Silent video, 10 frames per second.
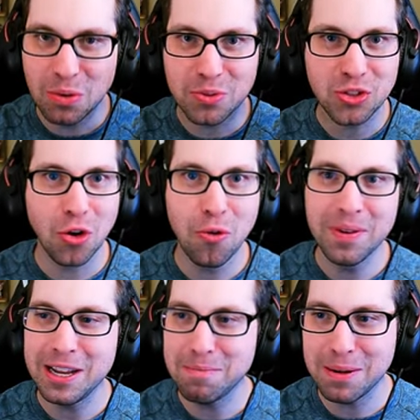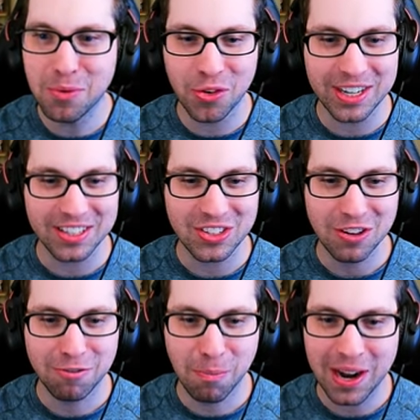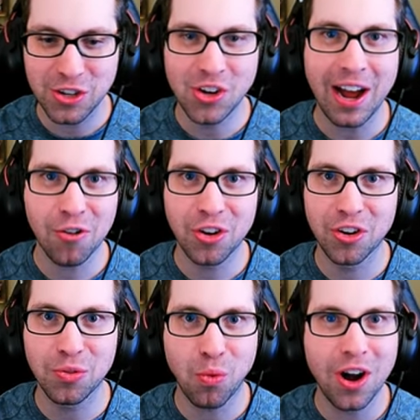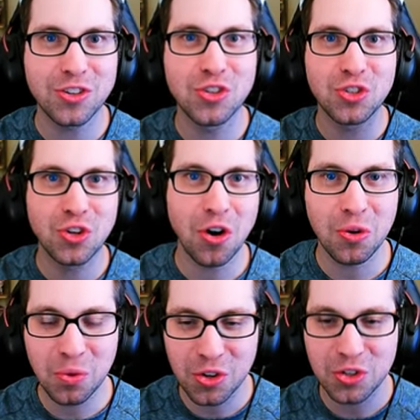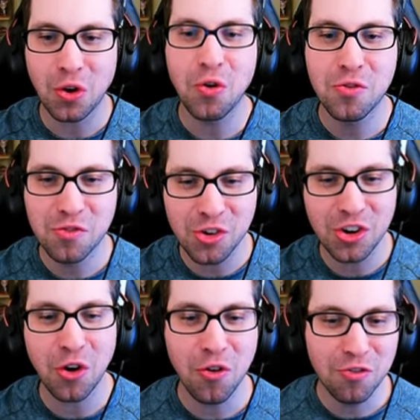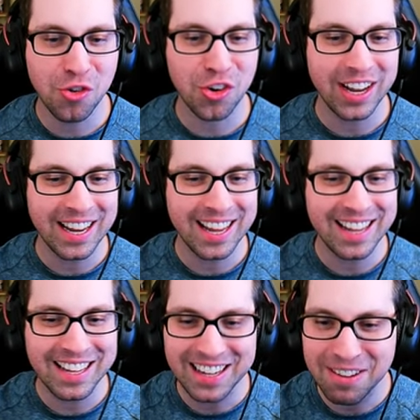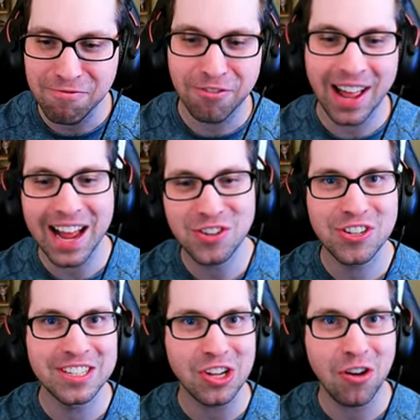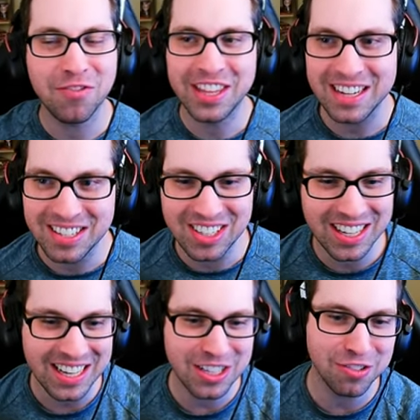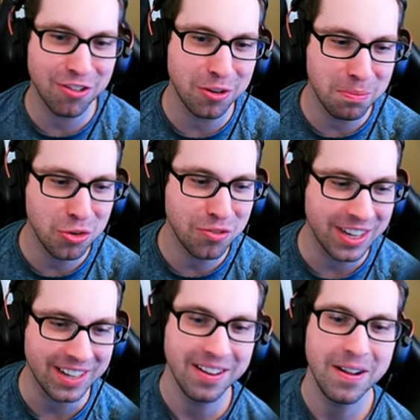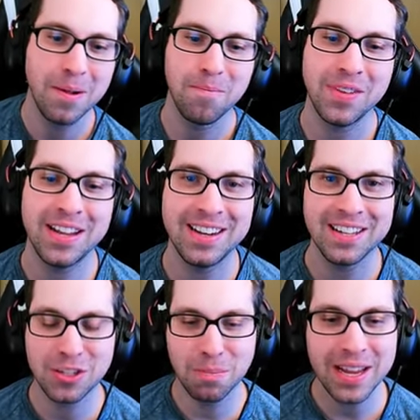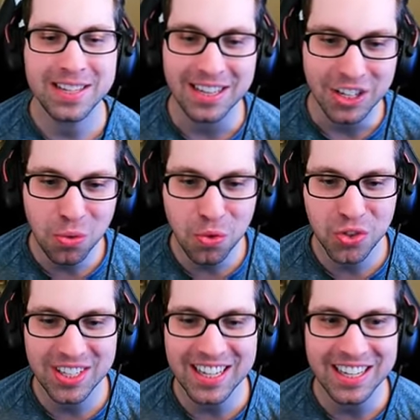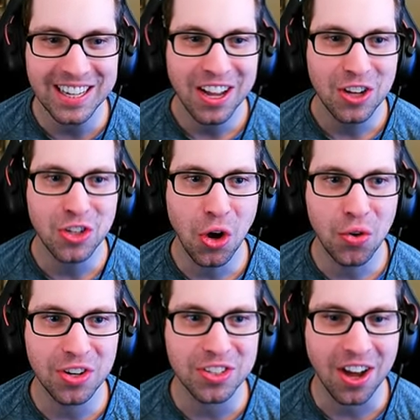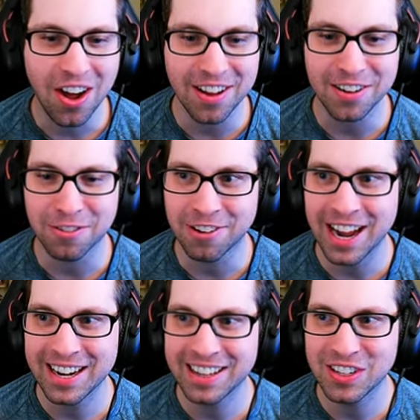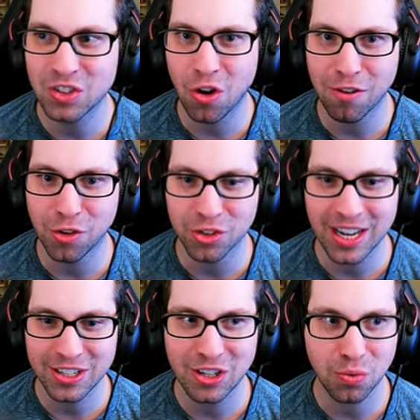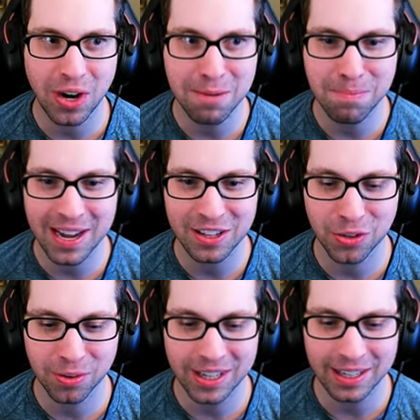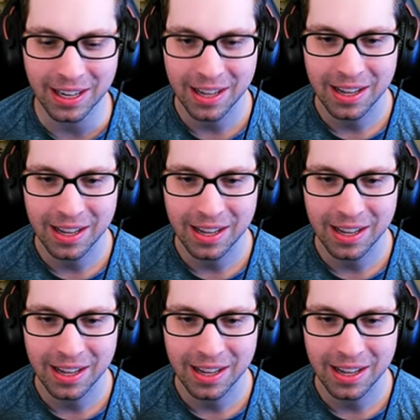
up so many memories from my childhood watching Star Wars over and over, and, and you get flashes of these scenes from the movie and it's amazing. You will see Yoda's hut right on this golf hole. It's actually right by the green.